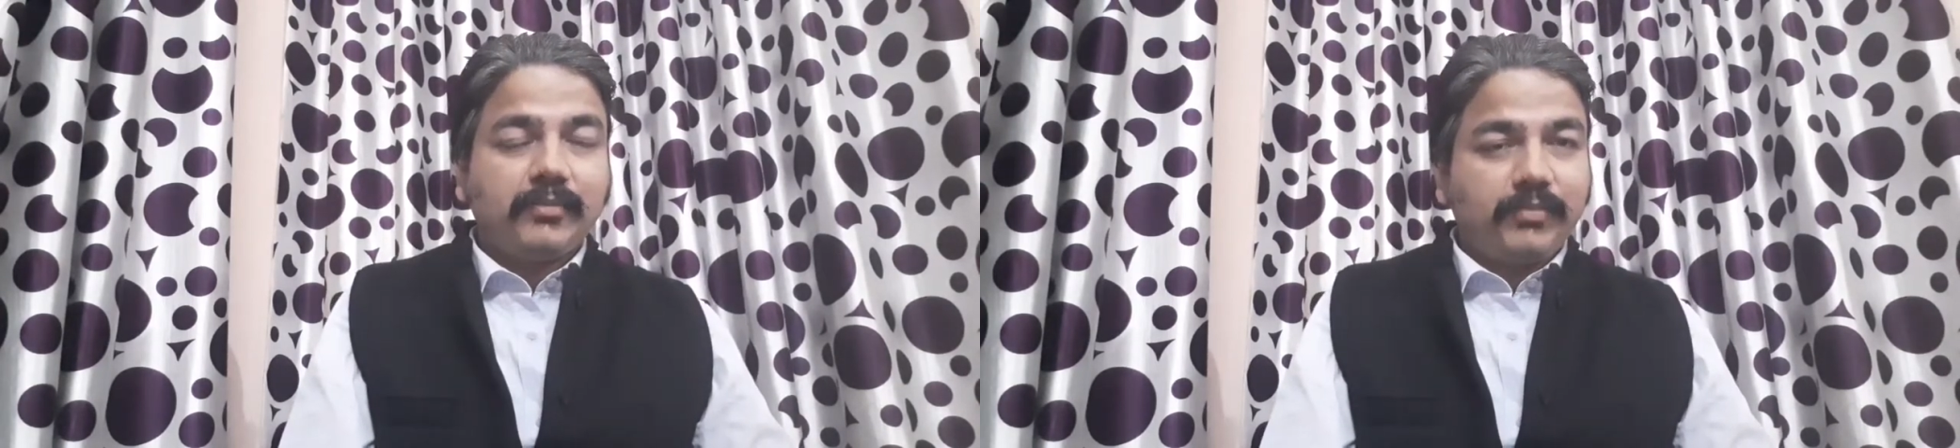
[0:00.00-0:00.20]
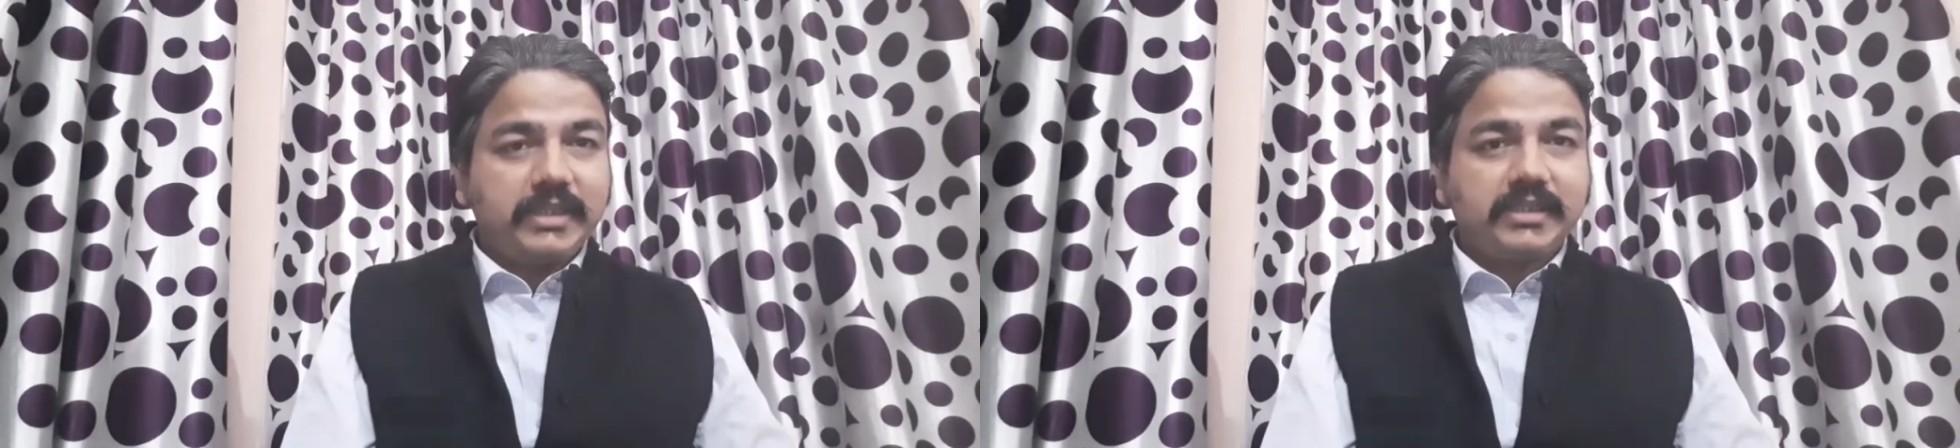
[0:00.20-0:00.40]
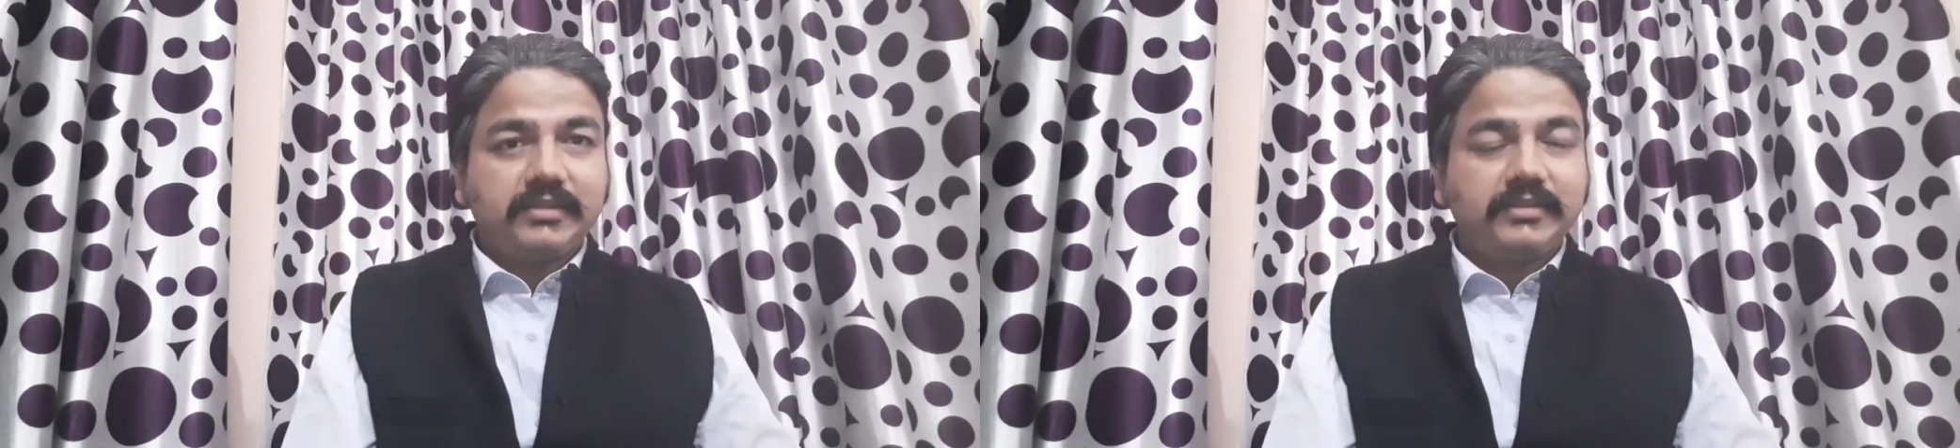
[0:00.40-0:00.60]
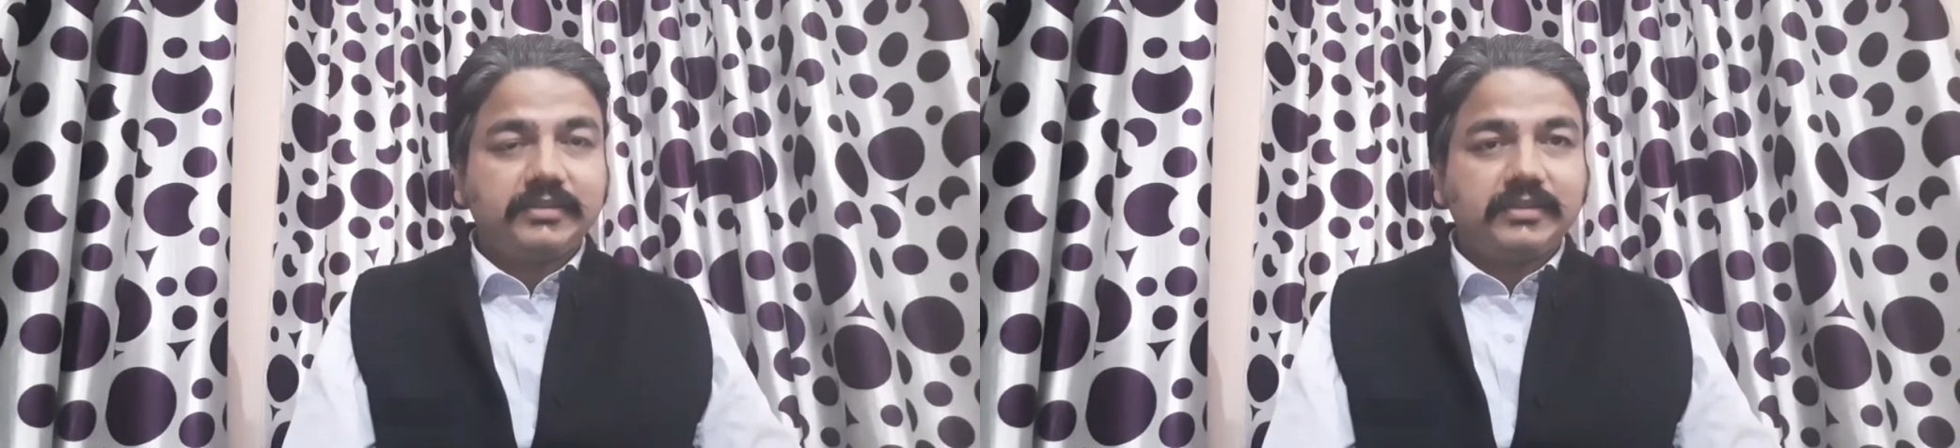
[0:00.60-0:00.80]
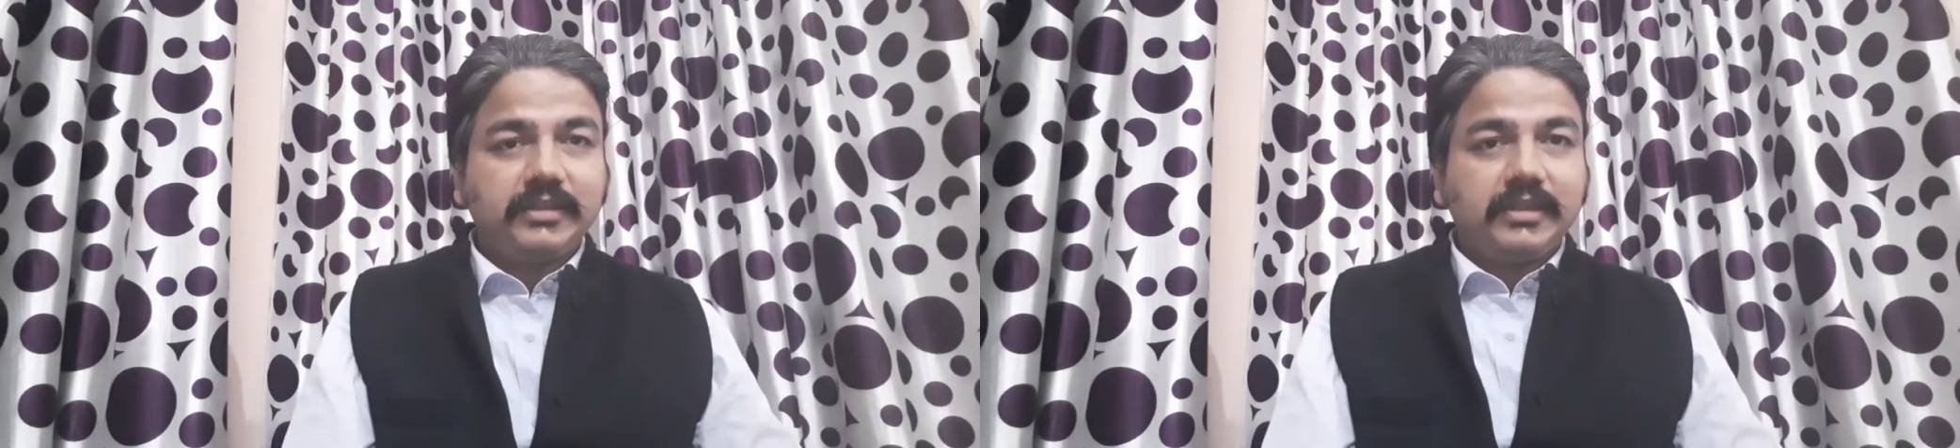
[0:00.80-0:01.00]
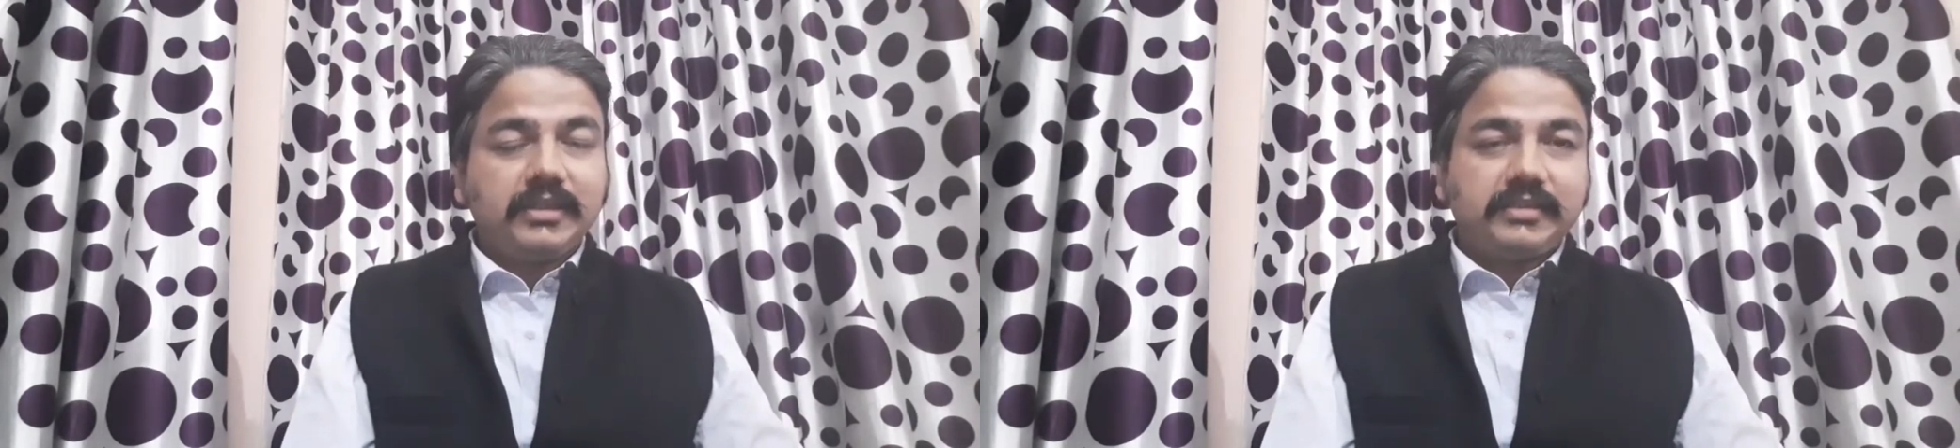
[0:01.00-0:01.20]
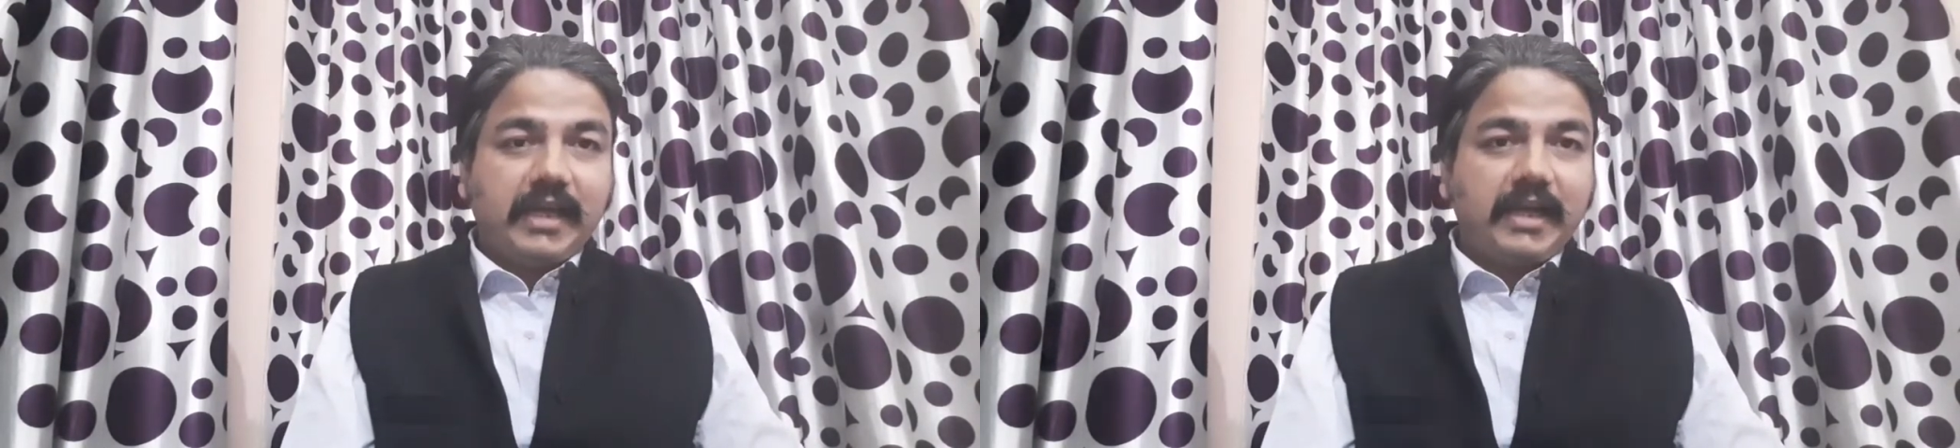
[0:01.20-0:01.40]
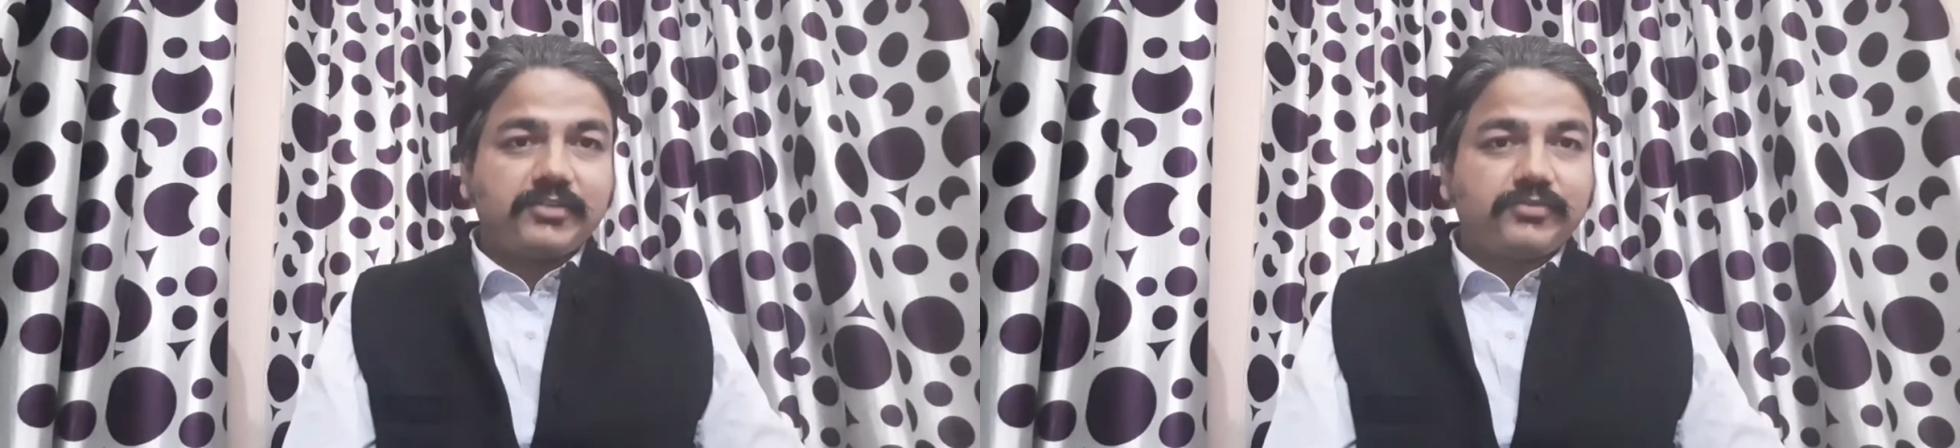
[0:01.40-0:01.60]
budget.
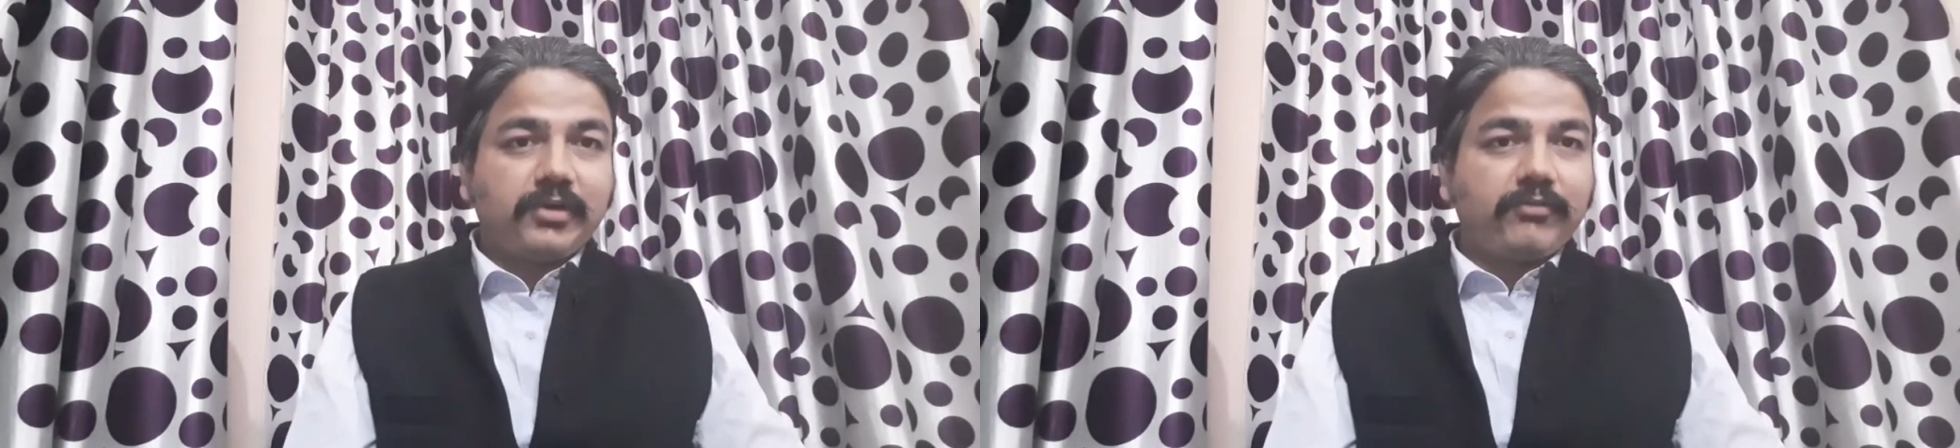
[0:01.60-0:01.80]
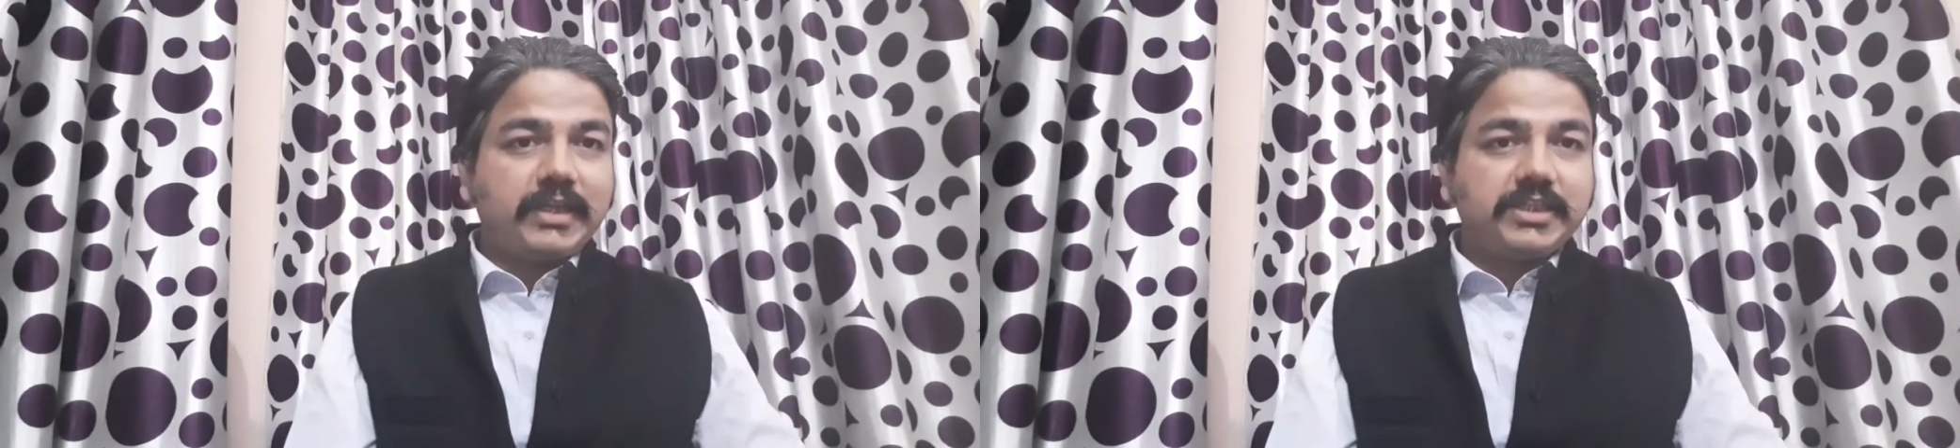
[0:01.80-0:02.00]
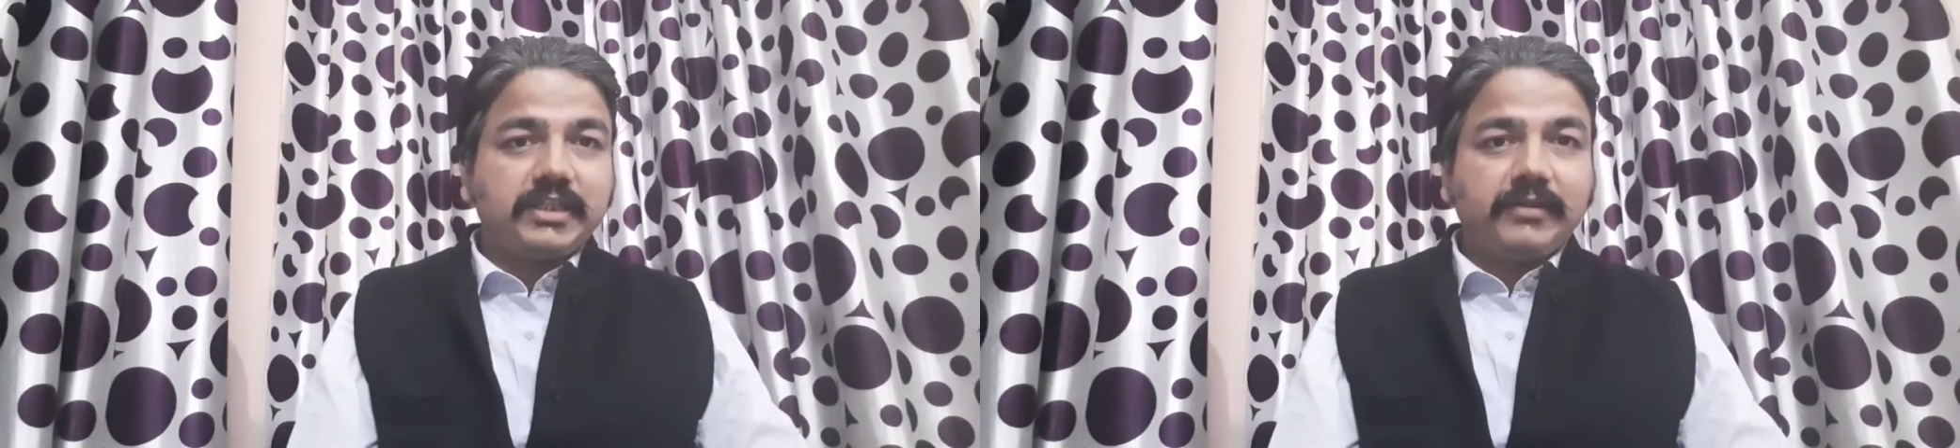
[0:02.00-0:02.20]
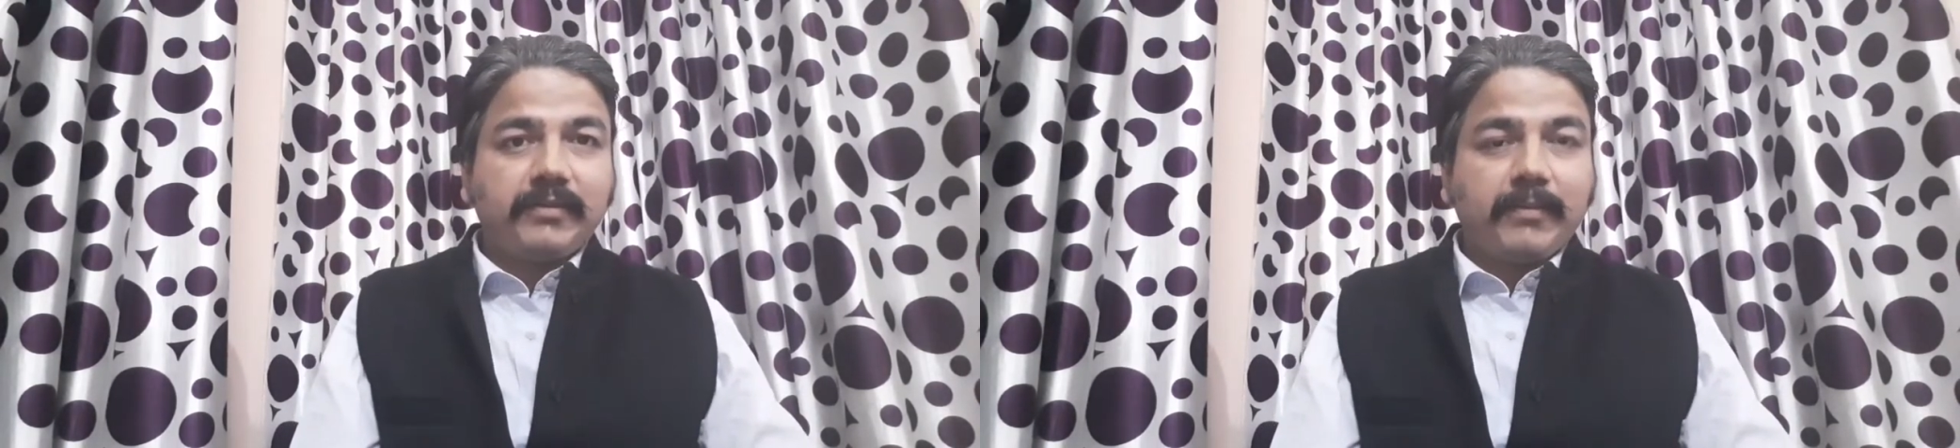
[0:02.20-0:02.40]
Thanks for watching